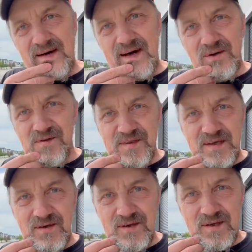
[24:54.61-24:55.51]
I don't
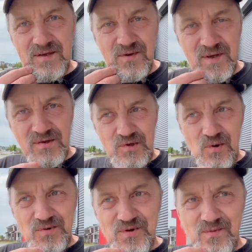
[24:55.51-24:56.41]
think you can
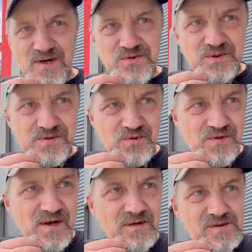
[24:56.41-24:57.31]
tow too much with
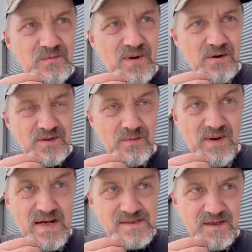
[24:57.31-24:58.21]
2,000 pound
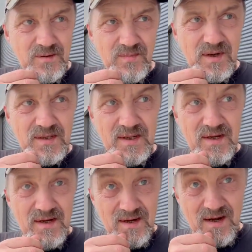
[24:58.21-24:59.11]
capacity. But
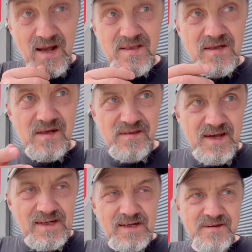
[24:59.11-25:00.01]
other than
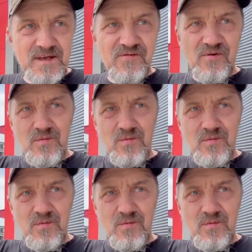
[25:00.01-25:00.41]
that, I think for